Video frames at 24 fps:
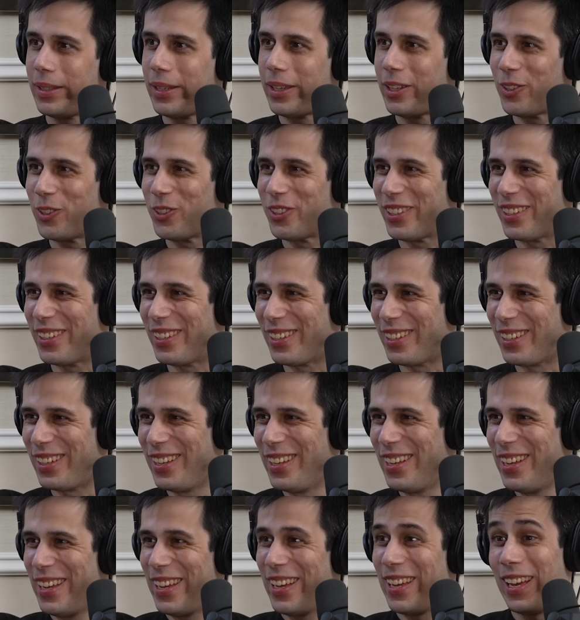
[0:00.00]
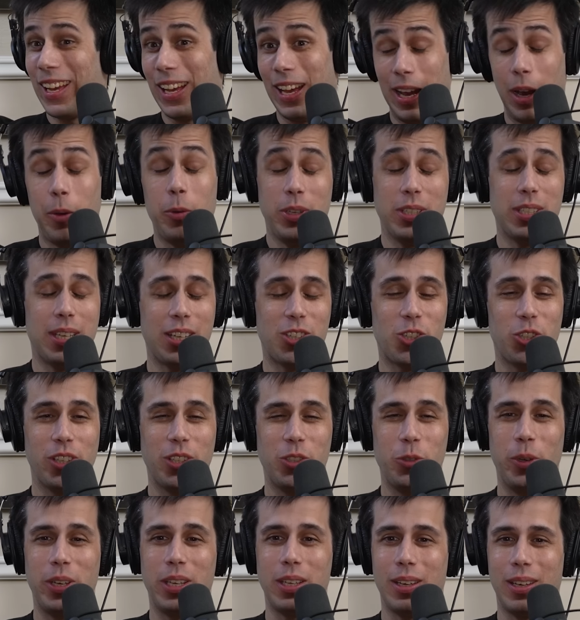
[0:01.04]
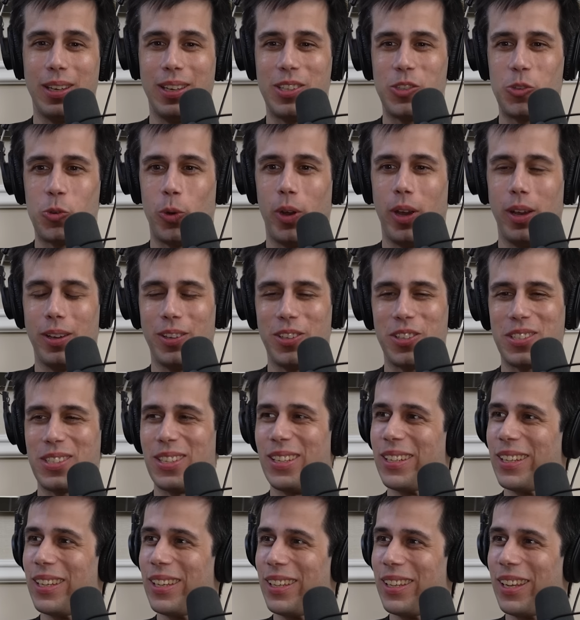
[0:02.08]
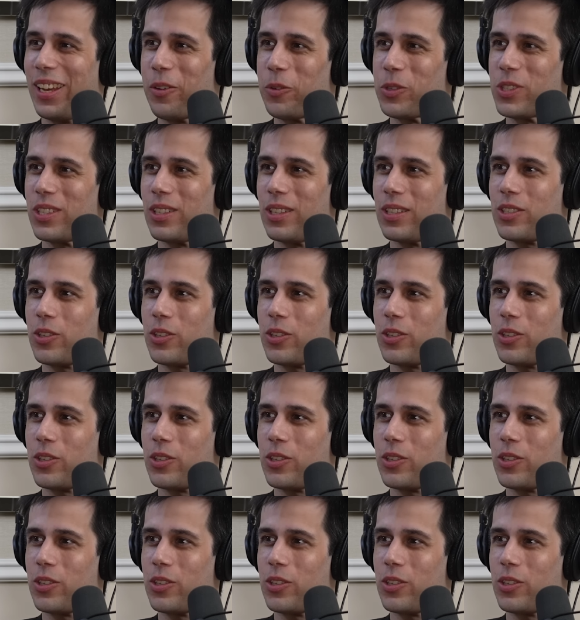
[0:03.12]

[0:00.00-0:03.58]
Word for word: legal. Uh, yeah. I was actually doing uh, trials and I was an